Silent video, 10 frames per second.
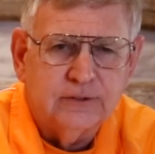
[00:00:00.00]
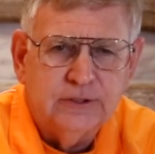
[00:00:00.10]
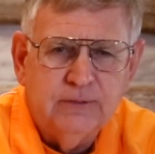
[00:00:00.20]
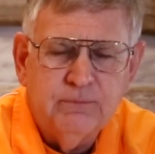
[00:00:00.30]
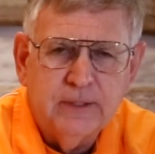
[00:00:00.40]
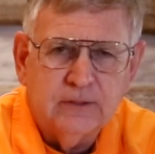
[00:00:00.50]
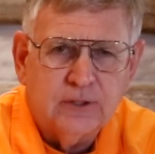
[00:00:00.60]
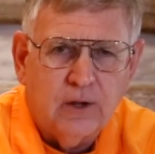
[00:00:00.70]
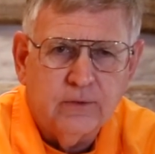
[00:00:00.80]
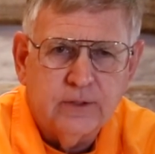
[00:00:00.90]
She'd
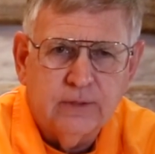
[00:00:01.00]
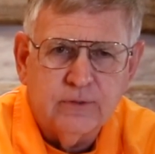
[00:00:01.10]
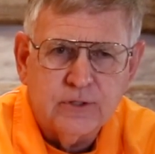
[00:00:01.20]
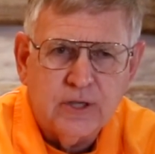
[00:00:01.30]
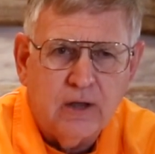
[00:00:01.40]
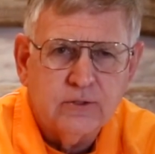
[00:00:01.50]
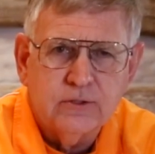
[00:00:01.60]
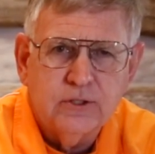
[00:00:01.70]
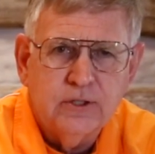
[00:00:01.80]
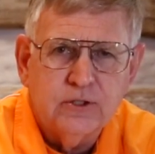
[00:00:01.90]
mix all the different
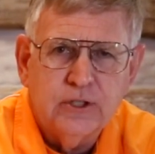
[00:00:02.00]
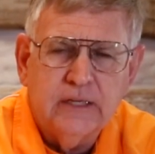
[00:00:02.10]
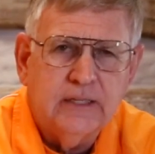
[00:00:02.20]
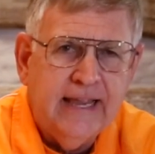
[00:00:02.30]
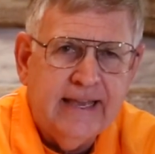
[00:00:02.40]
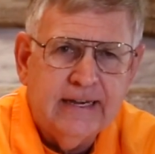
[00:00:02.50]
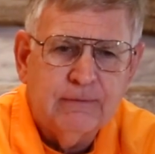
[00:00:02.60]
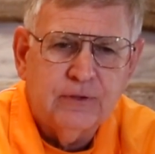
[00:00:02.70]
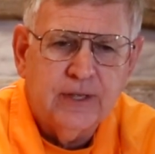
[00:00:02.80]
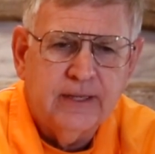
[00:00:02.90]
sausages, she'd can
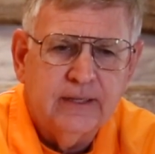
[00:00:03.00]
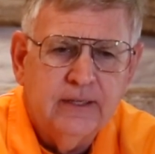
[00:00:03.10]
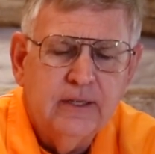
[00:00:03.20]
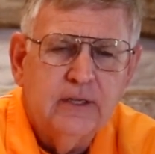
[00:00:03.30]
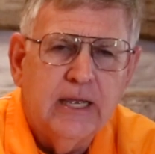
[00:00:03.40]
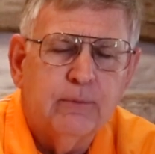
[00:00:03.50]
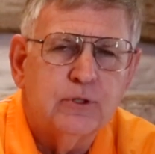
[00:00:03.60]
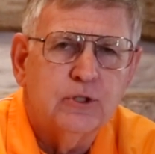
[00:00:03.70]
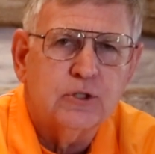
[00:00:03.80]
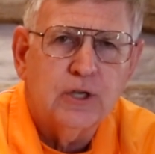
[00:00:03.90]
everything. It
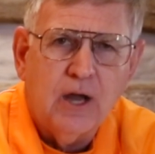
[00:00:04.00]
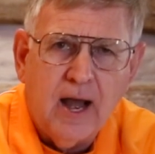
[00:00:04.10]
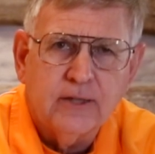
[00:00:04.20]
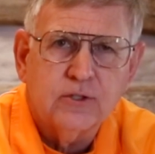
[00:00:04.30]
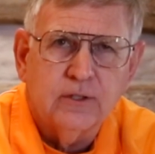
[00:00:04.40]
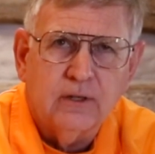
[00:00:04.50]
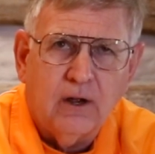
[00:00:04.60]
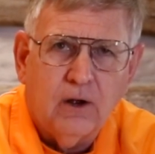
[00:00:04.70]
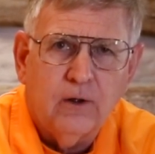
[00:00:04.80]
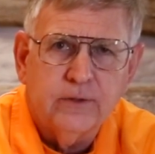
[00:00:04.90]
was just constant
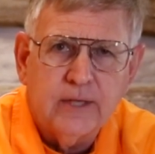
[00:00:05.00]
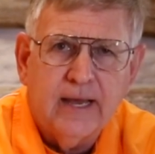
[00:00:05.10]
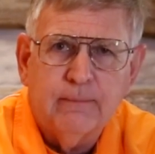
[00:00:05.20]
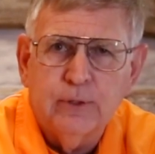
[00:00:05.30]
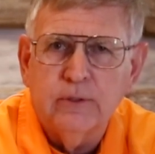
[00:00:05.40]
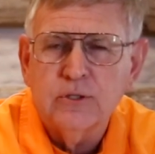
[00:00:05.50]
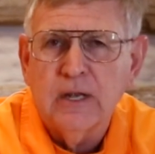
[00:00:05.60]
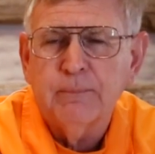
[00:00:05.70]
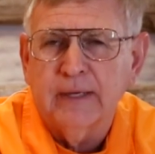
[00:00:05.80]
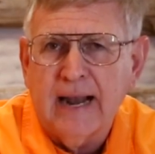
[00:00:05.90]
all the time doing
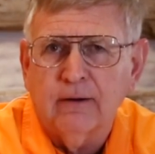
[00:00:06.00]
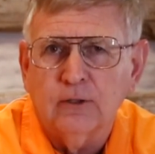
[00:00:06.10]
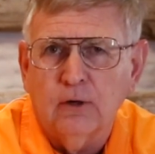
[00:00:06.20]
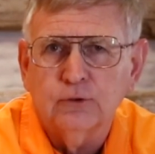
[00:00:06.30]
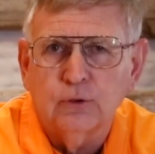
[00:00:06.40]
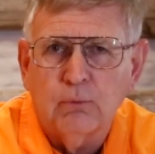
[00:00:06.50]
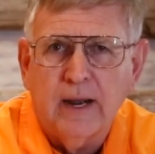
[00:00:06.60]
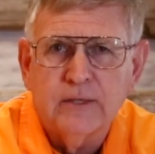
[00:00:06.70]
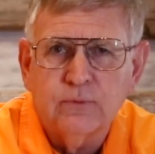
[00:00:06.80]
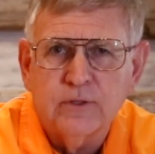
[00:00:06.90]
something
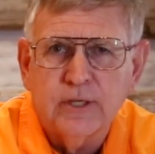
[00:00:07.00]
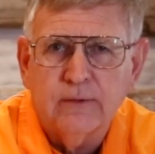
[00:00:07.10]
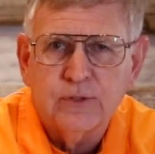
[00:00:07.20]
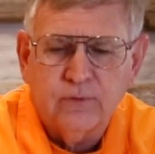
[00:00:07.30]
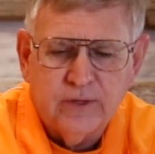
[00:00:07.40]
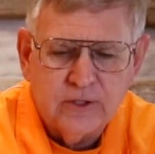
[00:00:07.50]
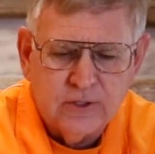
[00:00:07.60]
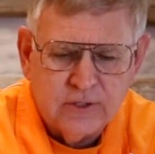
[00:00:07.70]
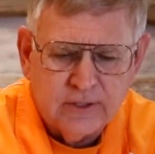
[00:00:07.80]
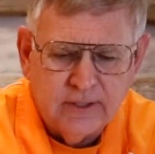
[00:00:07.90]
agricultural-wise for
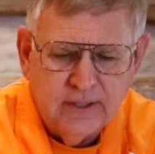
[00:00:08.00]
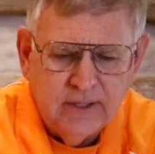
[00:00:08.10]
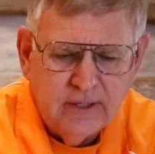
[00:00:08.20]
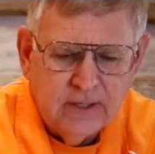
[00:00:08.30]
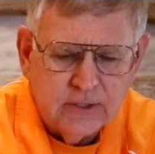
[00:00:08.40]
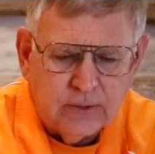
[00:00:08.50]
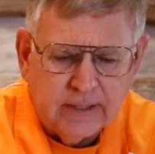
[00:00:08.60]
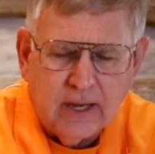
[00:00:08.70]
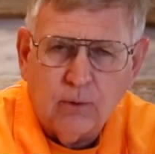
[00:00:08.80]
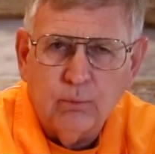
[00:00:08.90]
self-sufficiency. So
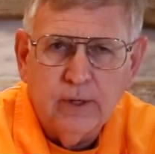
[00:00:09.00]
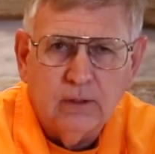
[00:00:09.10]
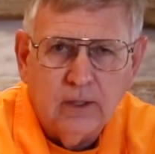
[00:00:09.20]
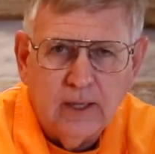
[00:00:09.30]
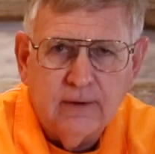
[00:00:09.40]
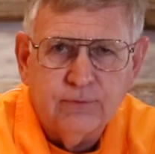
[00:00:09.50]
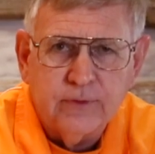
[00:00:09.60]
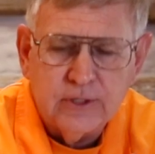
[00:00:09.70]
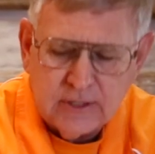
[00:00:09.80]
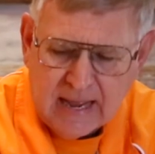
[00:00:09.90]
I got a real love
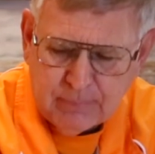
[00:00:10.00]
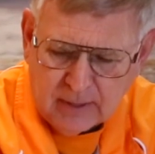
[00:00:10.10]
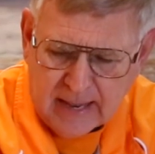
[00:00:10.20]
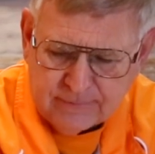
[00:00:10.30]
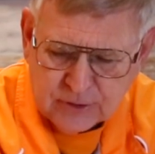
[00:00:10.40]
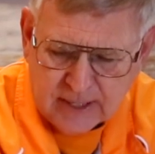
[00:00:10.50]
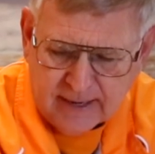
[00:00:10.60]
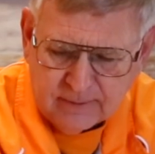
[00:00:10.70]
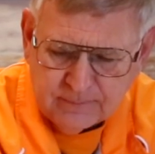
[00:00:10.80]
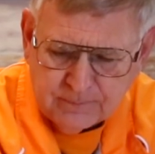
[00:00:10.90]
for this type of
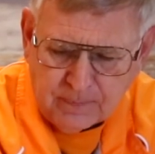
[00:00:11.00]
lifestyle.